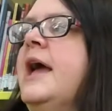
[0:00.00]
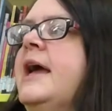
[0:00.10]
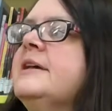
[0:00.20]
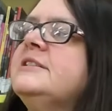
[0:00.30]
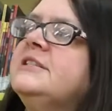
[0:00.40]

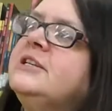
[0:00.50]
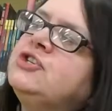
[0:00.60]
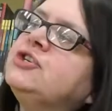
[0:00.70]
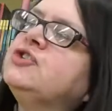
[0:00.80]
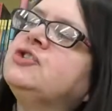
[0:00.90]
As
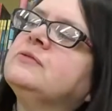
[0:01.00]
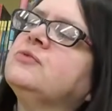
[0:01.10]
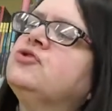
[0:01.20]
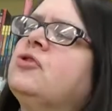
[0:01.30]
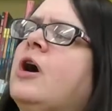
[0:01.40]
teachers,
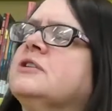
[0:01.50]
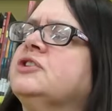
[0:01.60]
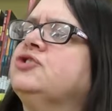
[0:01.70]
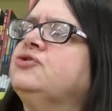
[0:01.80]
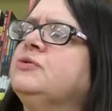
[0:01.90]
crocs
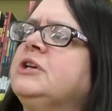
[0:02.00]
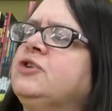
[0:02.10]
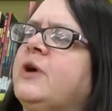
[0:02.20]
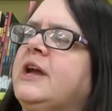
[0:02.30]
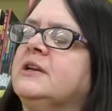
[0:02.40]
are truly
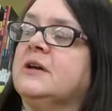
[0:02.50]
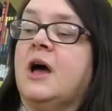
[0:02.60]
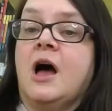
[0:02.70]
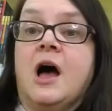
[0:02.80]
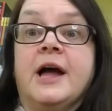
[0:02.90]
great.
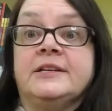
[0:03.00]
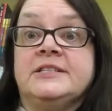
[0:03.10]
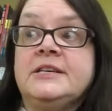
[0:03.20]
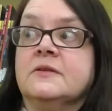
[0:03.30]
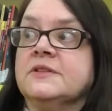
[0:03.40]

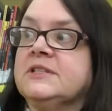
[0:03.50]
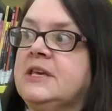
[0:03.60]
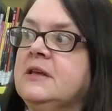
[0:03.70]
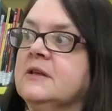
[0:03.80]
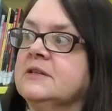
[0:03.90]
Ideal
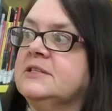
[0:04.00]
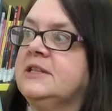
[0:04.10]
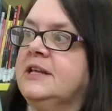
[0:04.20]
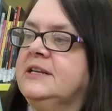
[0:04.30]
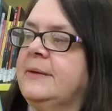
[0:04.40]
skills
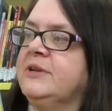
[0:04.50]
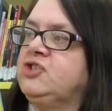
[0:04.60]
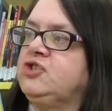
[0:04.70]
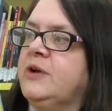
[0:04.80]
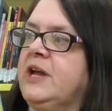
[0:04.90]
they
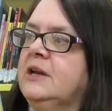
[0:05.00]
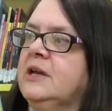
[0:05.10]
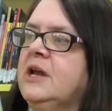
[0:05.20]
demonstrate.